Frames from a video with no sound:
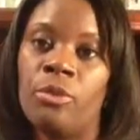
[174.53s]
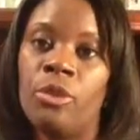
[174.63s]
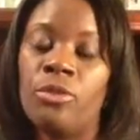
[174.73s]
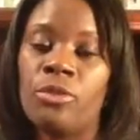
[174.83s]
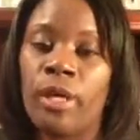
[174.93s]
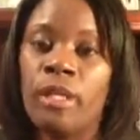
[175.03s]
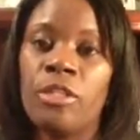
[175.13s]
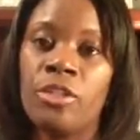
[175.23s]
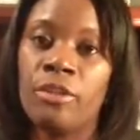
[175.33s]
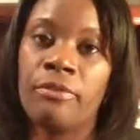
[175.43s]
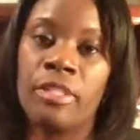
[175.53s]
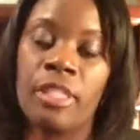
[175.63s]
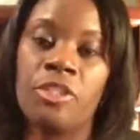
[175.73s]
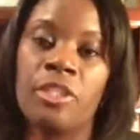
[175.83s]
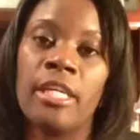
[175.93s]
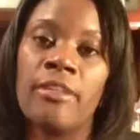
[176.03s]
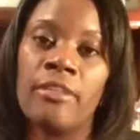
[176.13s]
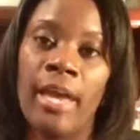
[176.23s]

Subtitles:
You go directly to your physician, and